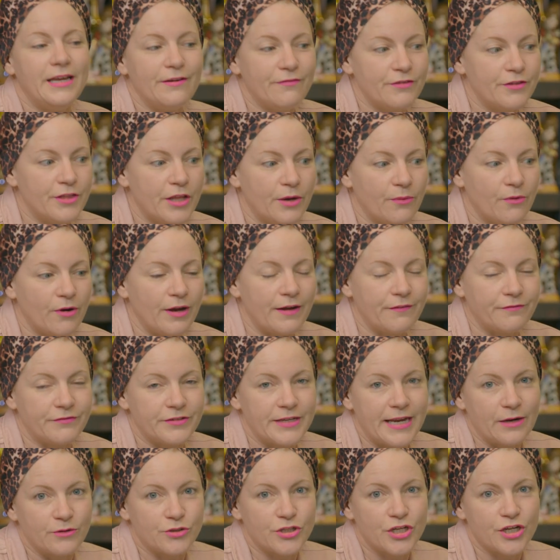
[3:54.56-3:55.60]
even though I have
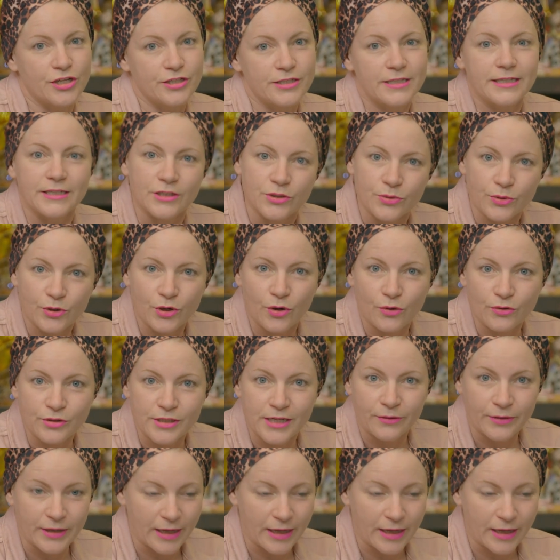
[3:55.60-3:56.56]
now turned it into a cocktail